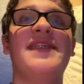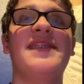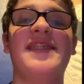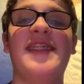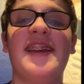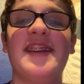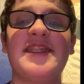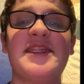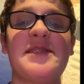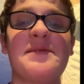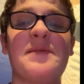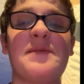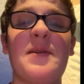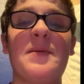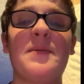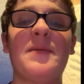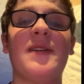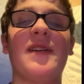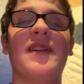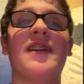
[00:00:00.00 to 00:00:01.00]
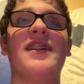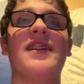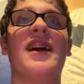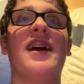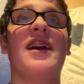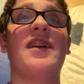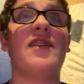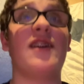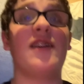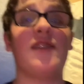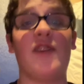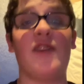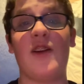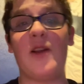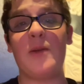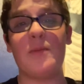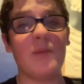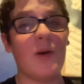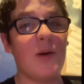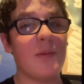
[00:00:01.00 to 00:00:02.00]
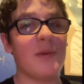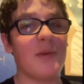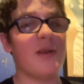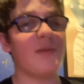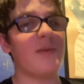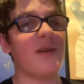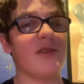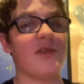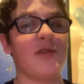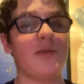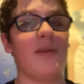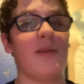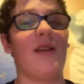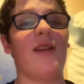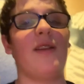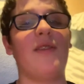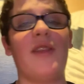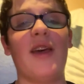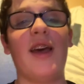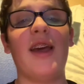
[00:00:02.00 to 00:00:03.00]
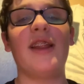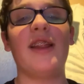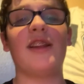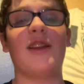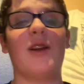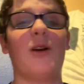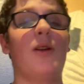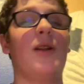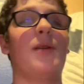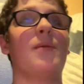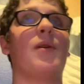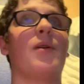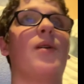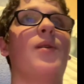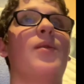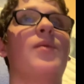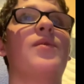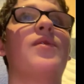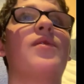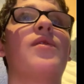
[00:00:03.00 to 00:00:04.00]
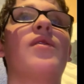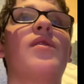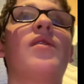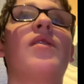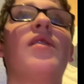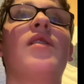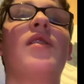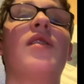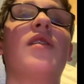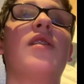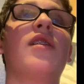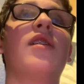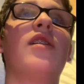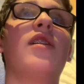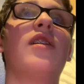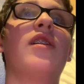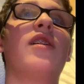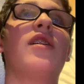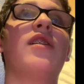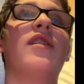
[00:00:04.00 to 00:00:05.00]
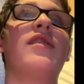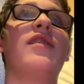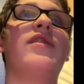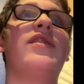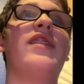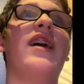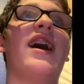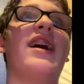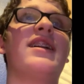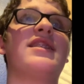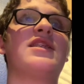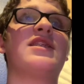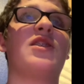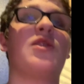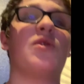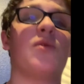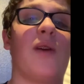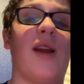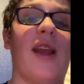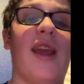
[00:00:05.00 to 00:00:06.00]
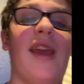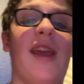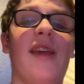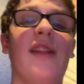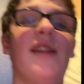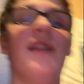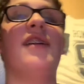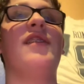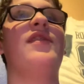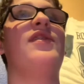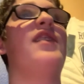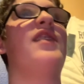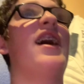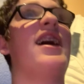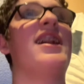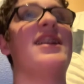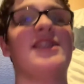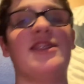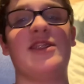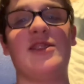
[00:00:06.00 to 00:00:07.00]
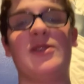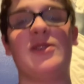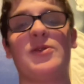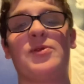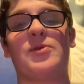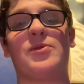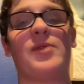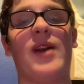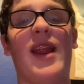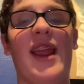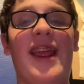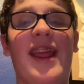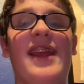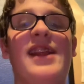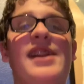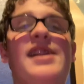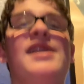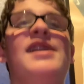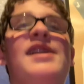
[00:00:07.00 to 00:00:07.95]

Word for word: That's the moment of the night right there. Moment of WrestleMania. And that and Cody Rhodes. That's great. That is great.